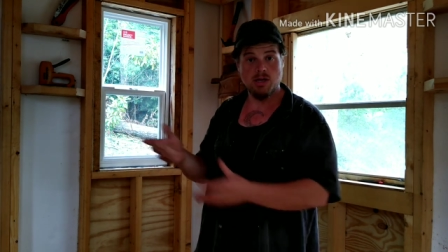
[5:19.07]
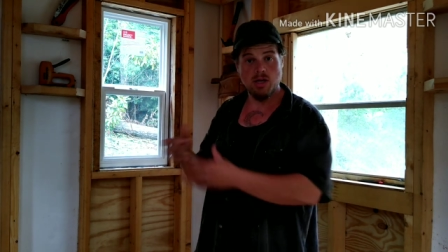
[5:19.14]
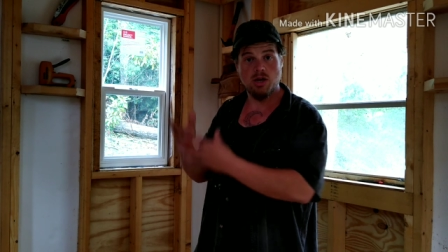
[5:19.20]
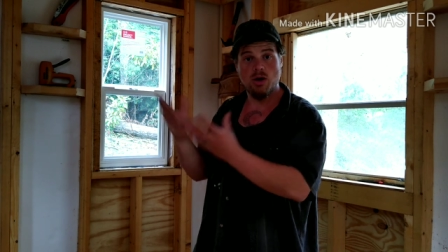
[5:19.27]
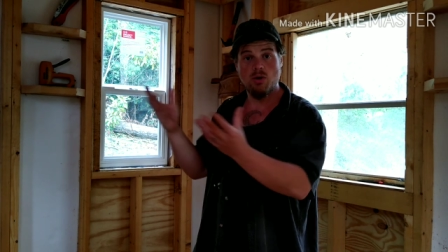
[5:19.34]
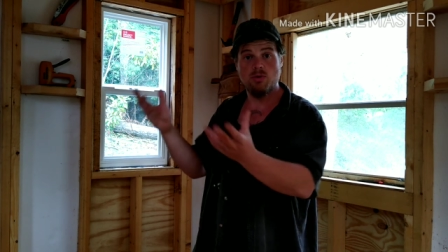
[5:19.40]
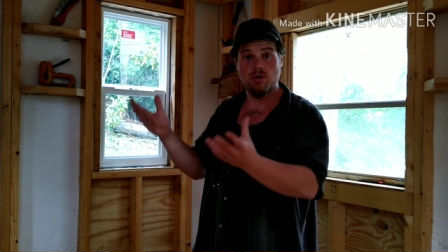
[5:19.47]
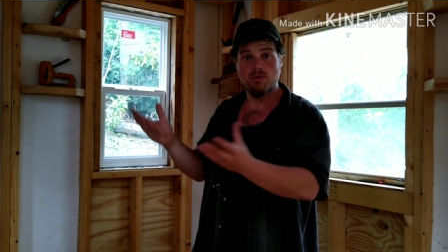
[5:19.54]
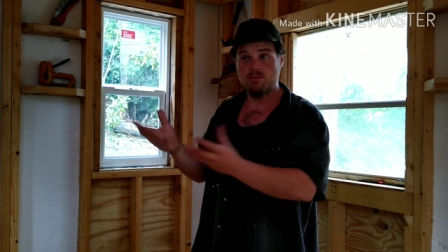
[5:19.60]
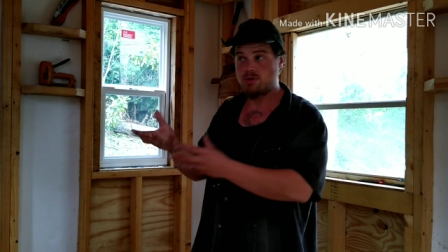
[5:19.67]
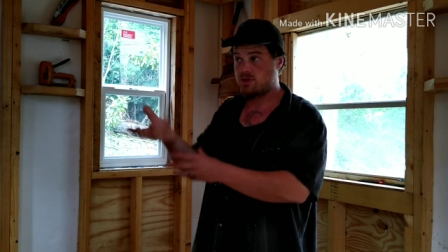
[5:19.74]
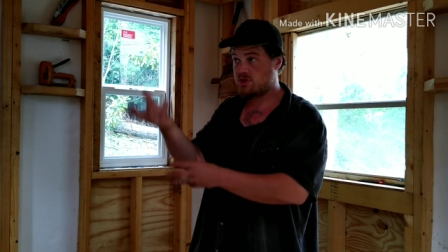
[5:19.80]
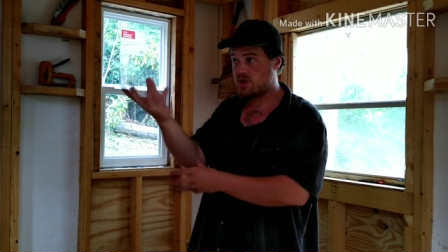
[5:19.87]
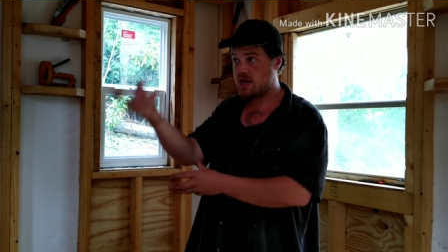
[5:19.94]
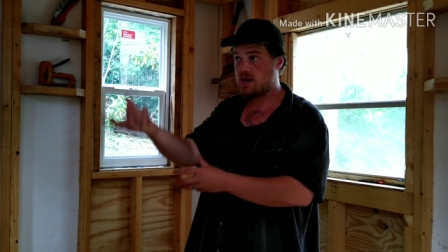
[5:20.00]
you know, the
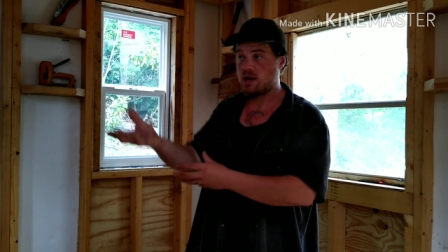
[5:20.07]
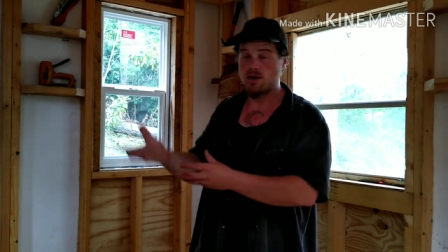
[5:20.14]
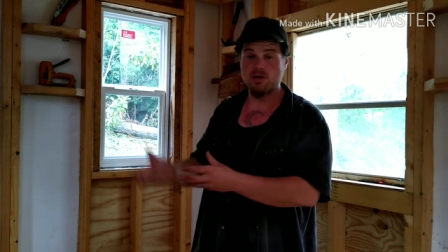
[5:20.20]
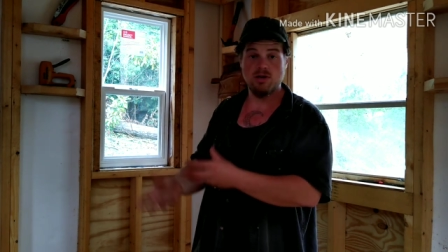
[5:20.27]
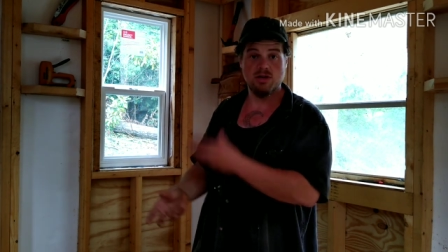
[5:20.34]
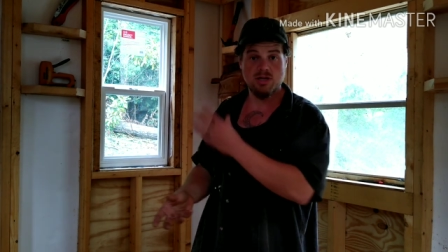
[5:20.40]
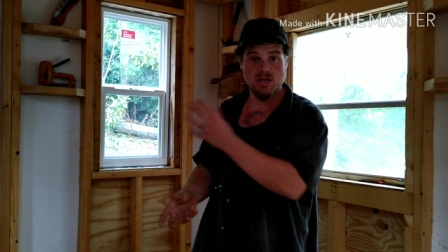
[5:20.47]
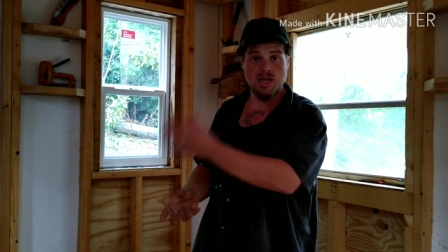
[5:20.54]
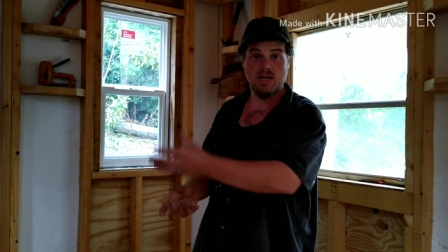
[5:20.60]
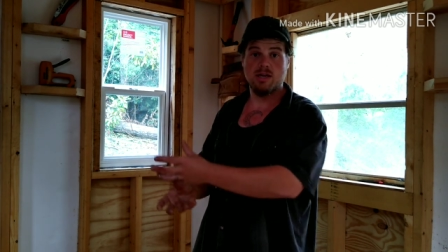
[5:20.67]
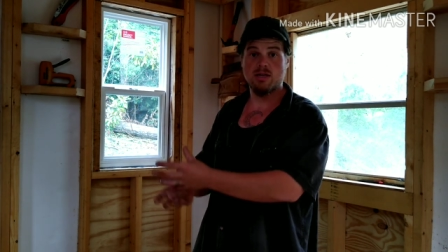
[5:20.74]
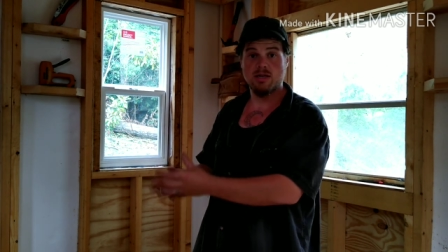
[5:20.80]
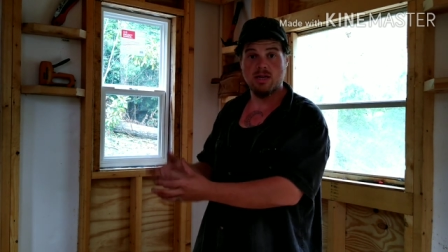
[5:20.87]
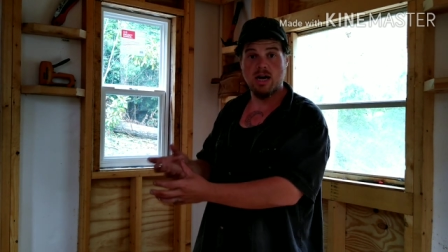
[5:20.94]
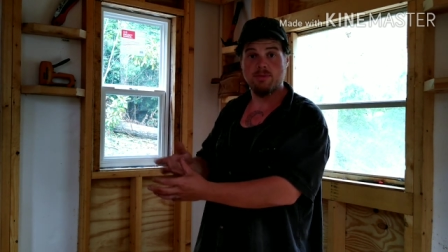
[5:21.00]
thing under your sink
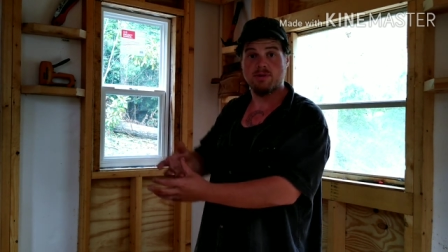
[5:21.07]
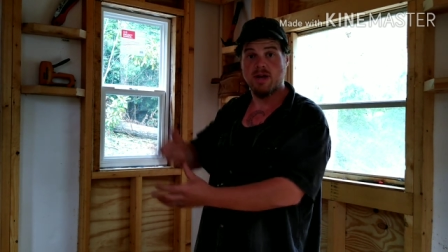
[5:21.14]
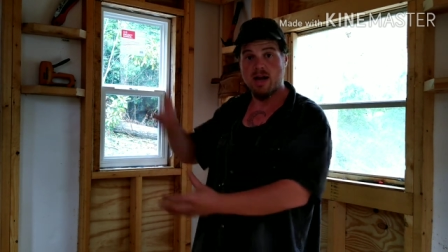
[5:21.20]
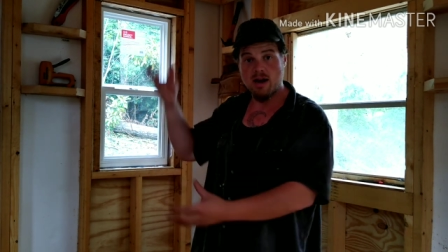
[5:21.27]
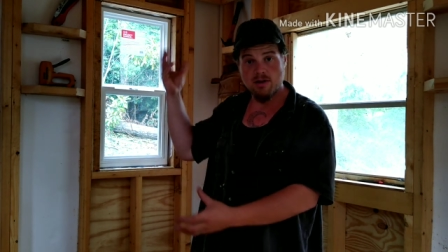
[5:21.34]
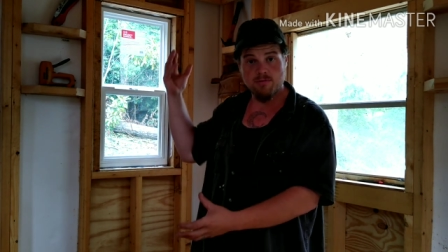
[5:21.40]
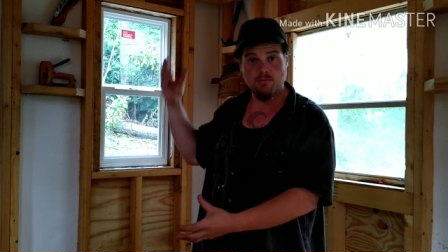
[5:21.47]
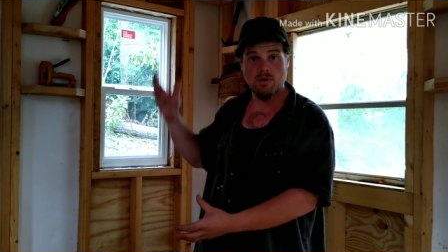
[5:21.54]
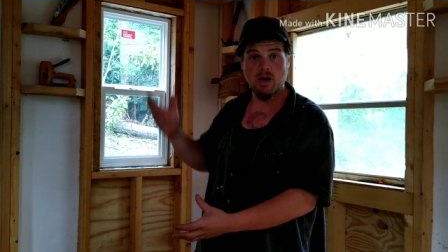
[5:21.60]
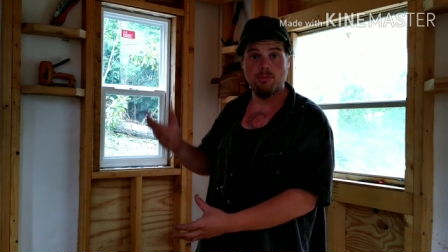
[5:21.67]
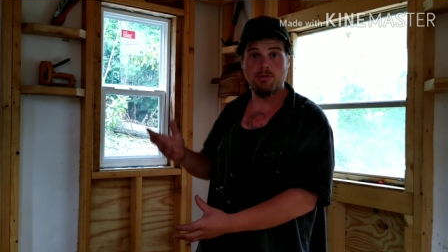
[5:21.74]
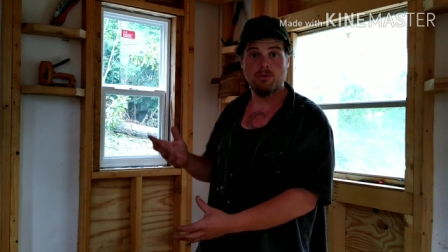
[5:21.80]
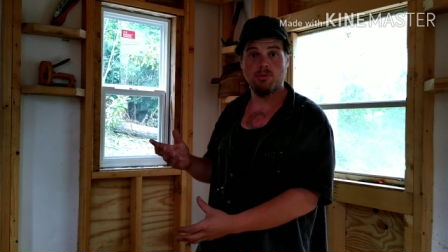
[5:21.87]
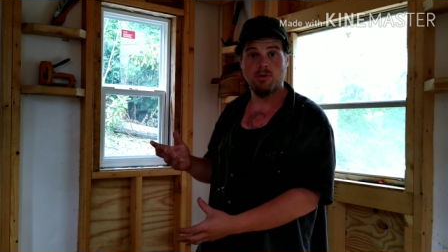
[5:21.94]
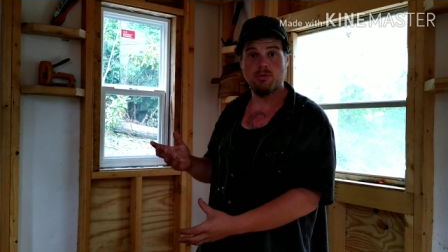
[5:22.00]
that stops the air from
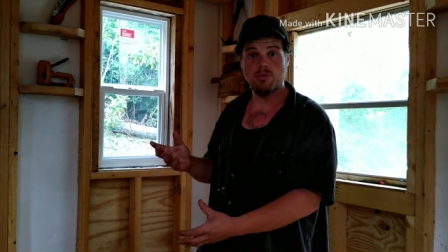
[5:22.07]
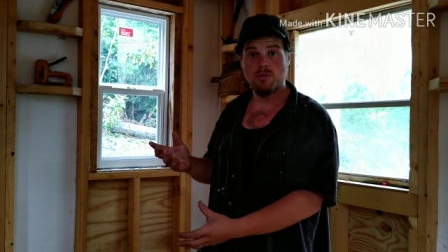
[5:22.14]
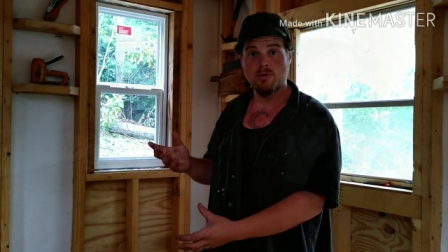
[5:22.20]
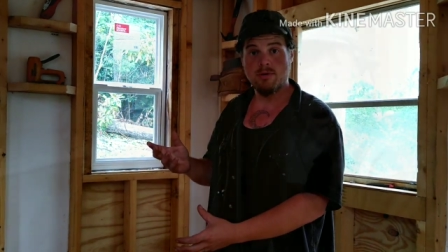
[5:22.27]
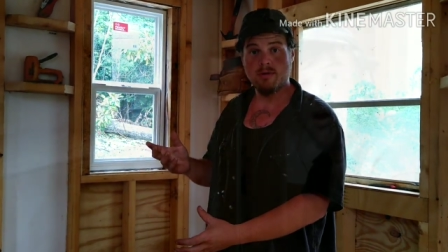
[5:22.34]
coming through.